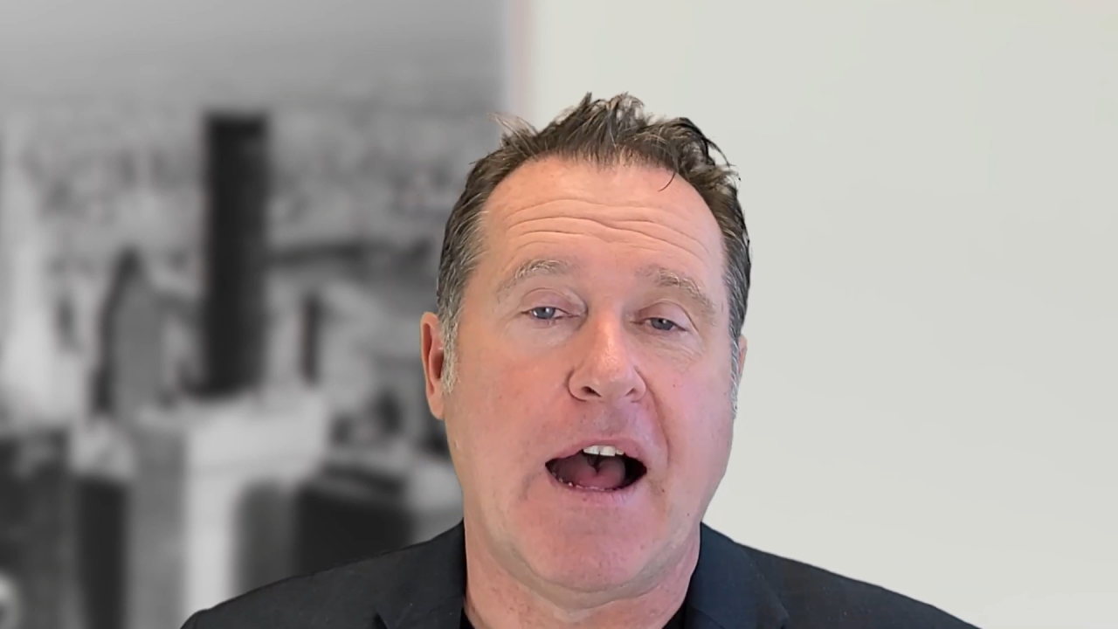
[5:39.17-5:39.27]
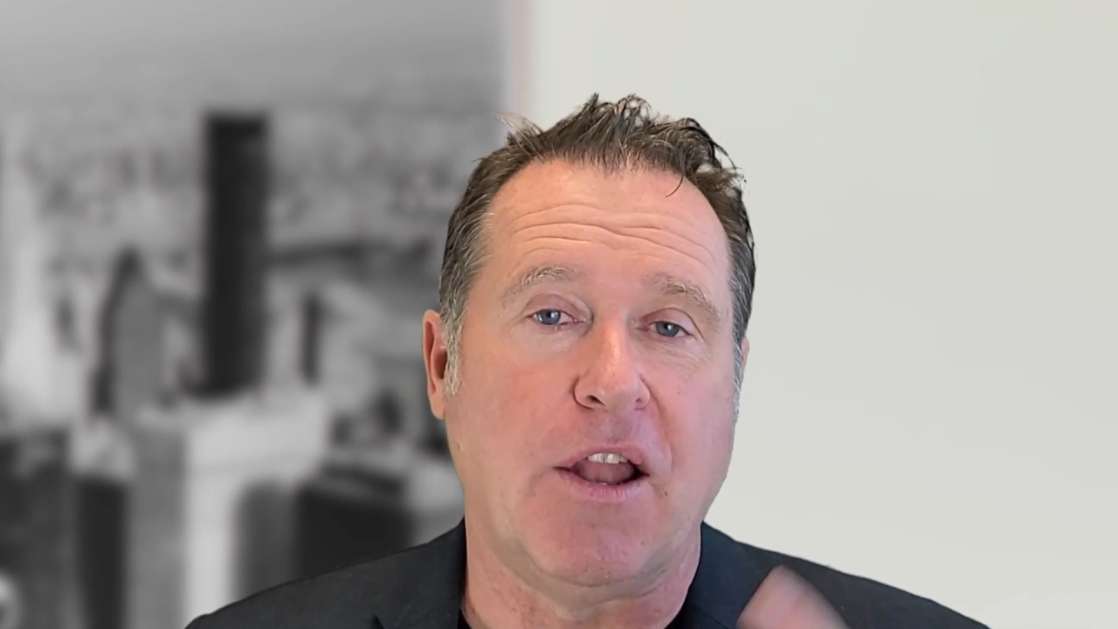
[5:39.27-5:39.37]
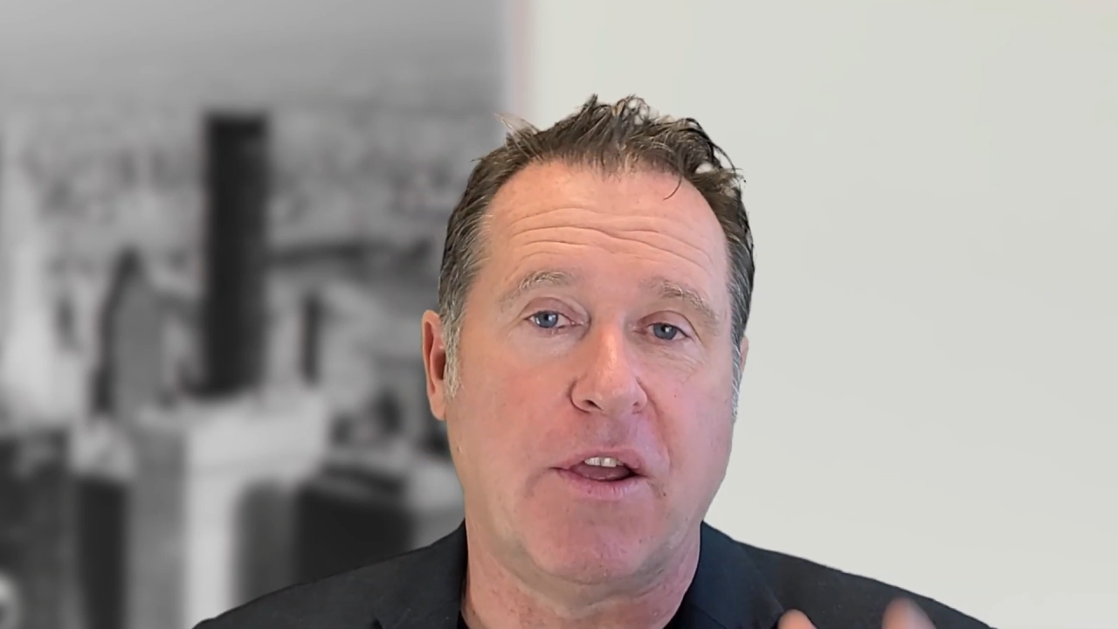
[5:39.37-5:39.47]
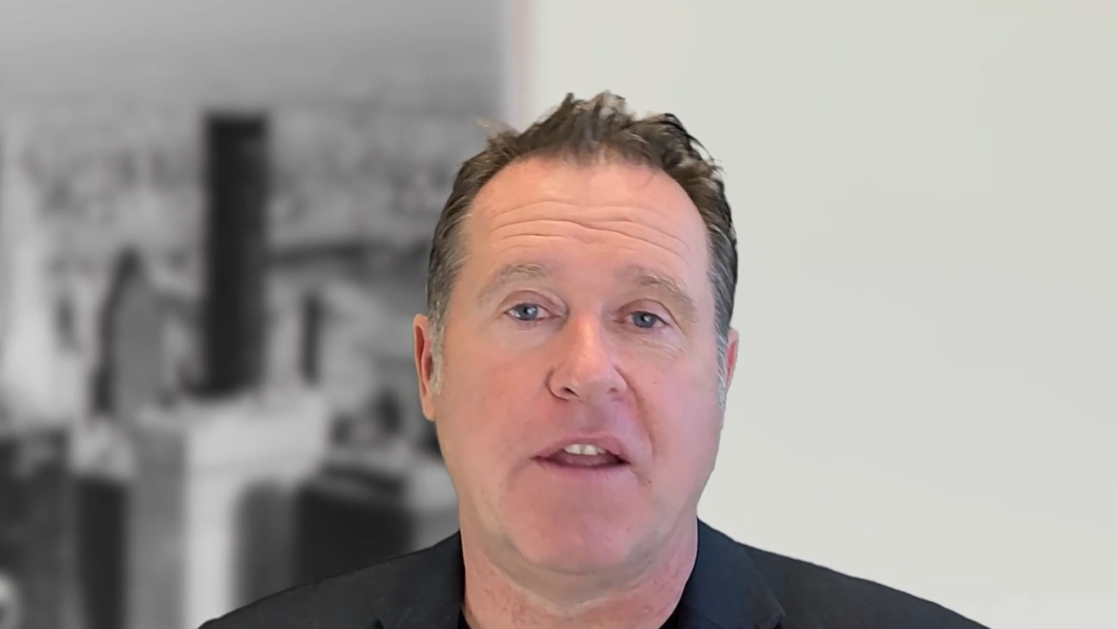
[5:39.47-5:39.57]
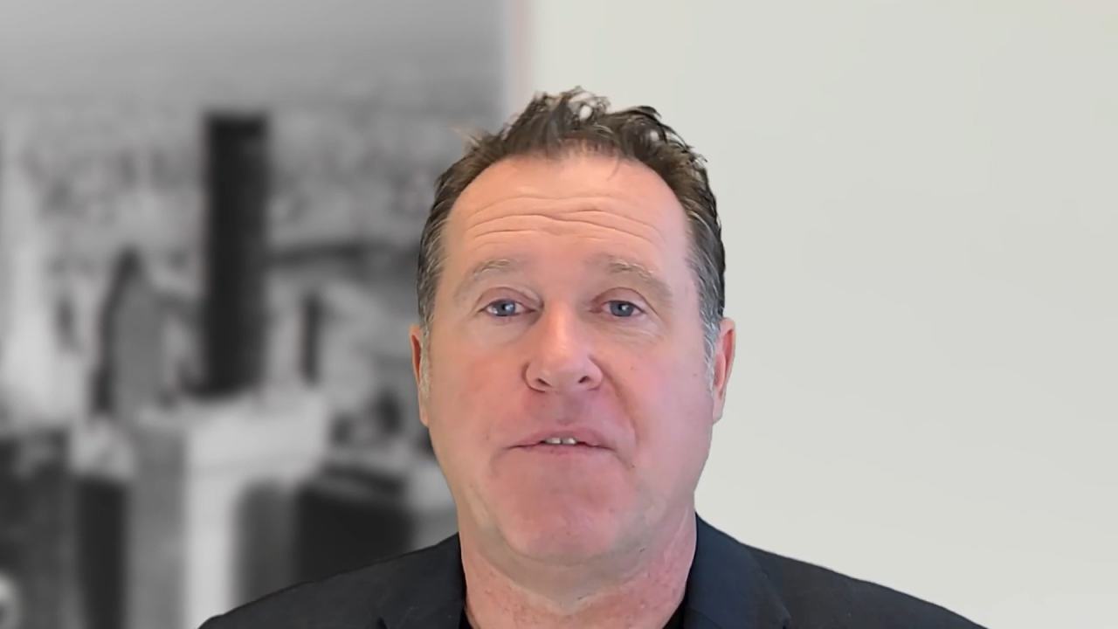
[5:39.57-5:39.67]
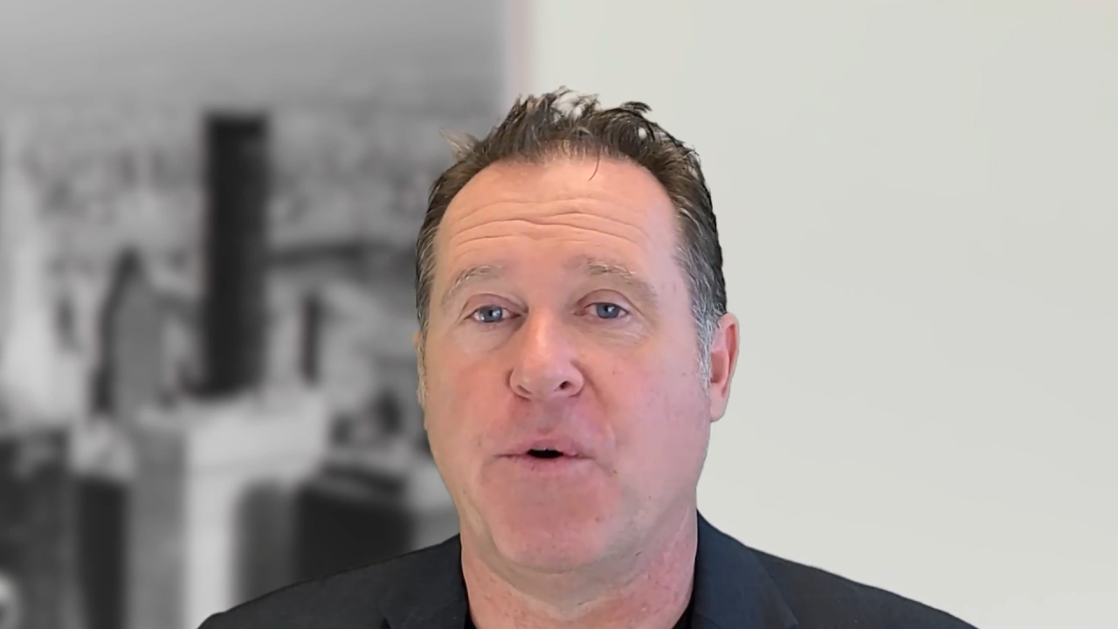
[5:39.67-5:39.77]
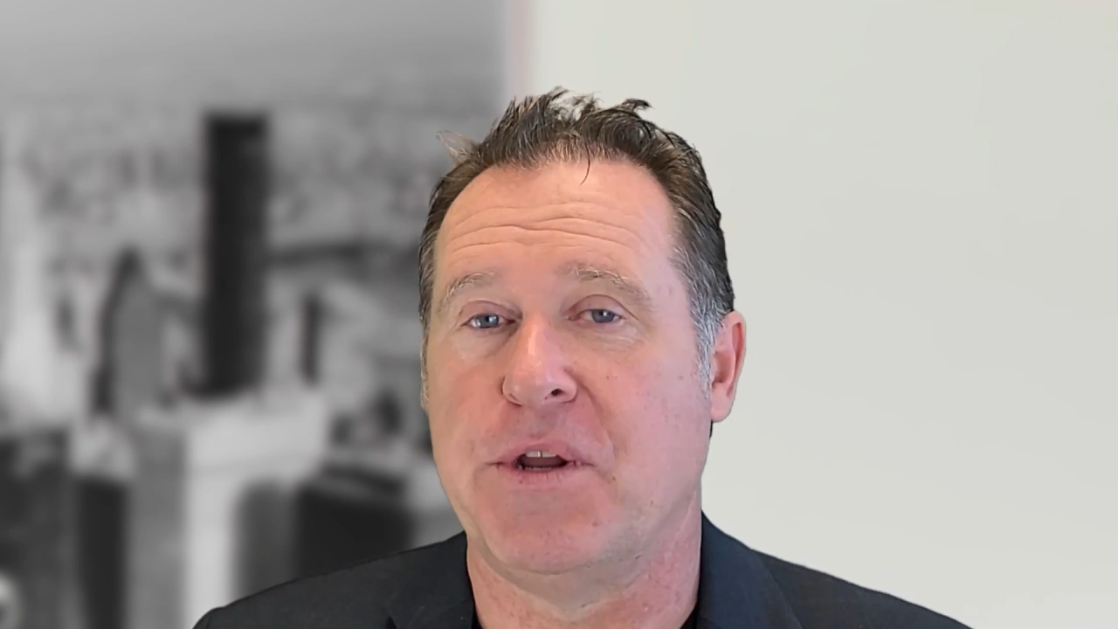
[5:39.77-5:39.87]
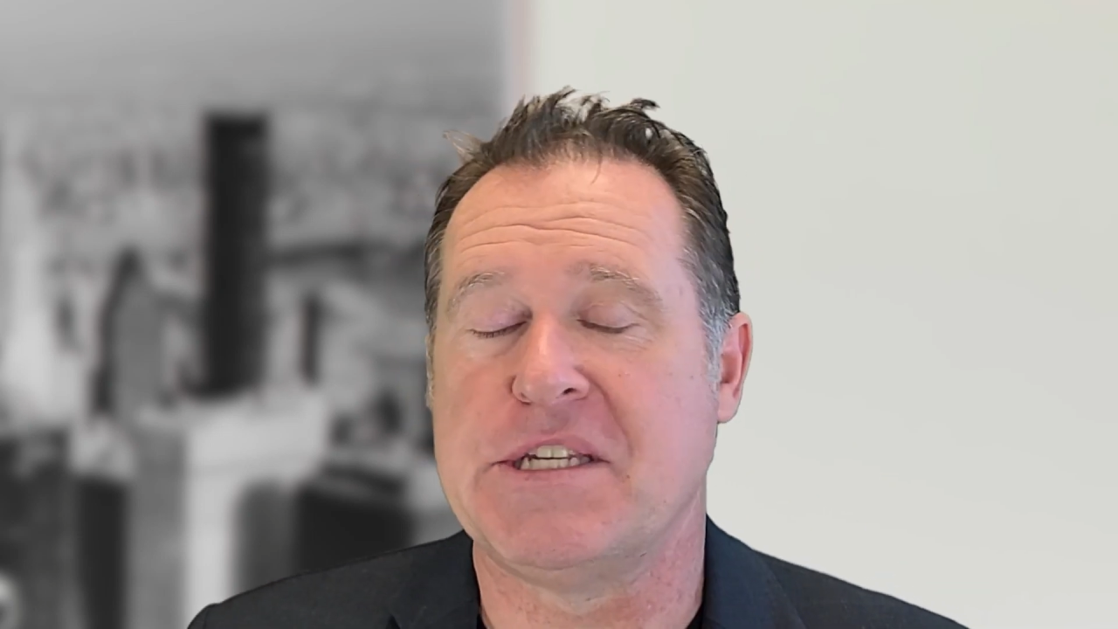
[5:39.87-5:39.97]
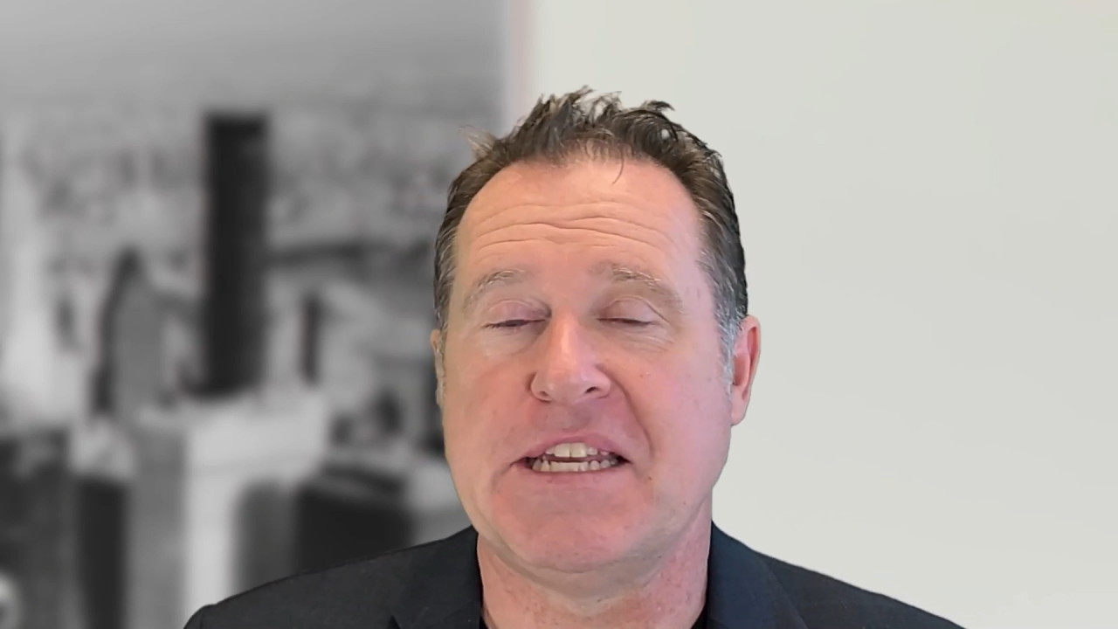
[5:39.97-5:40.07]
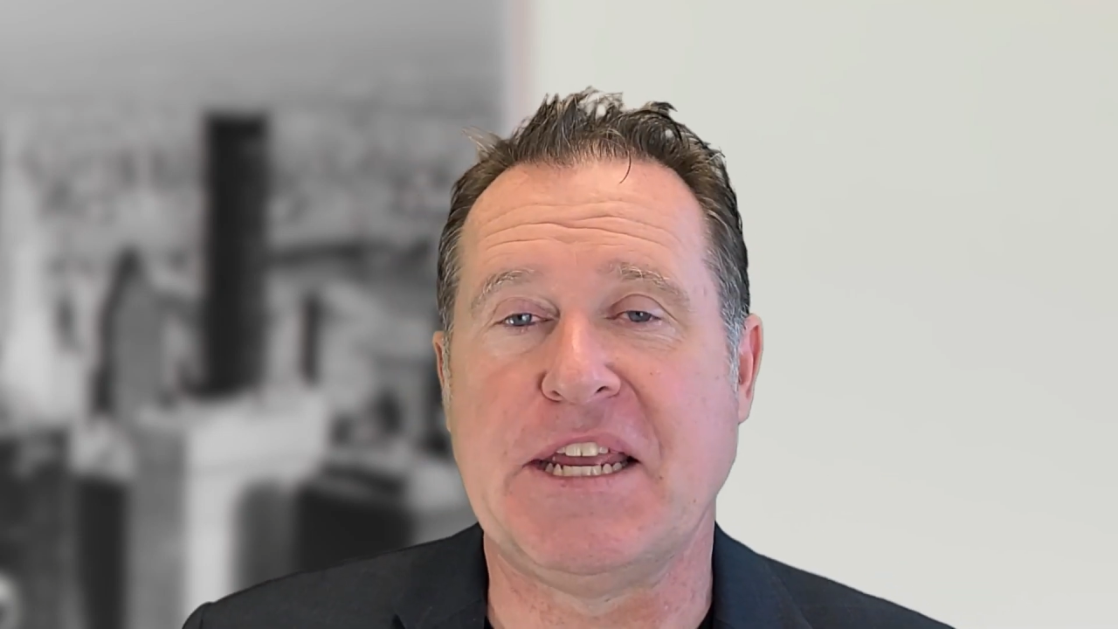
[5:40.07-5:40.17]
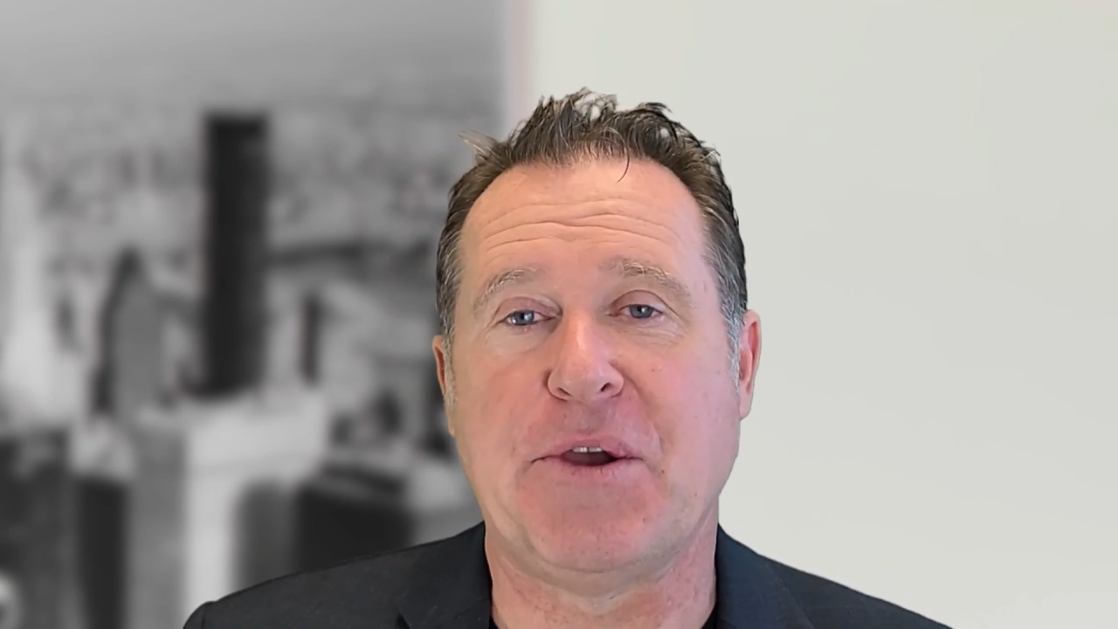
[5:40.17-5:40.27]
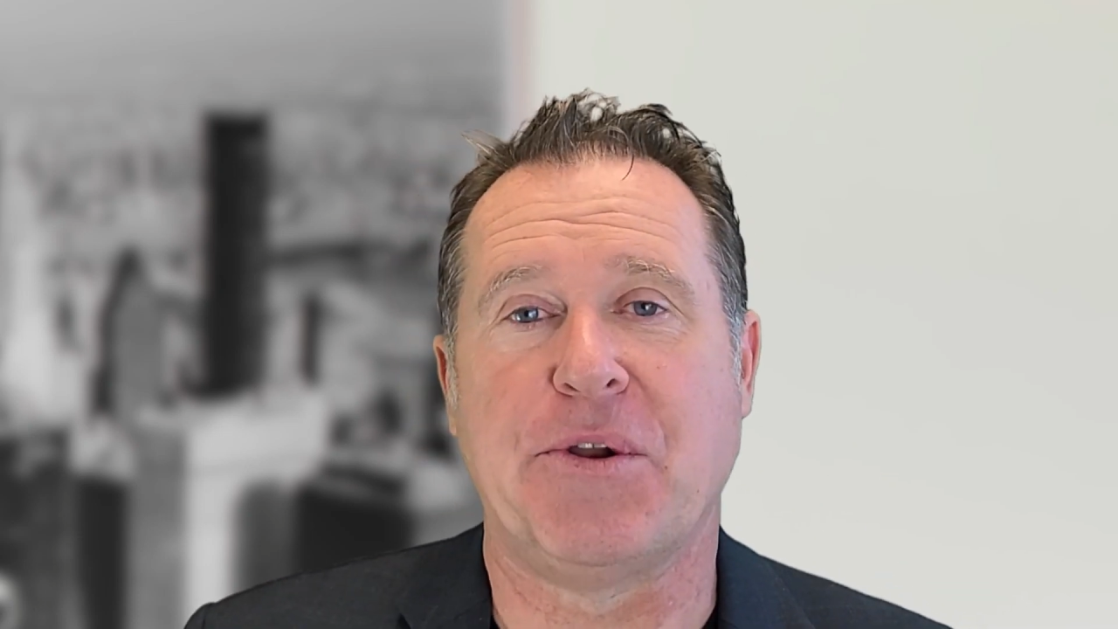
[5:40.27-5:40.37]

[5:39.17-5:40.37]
Uh, looking forward to seeing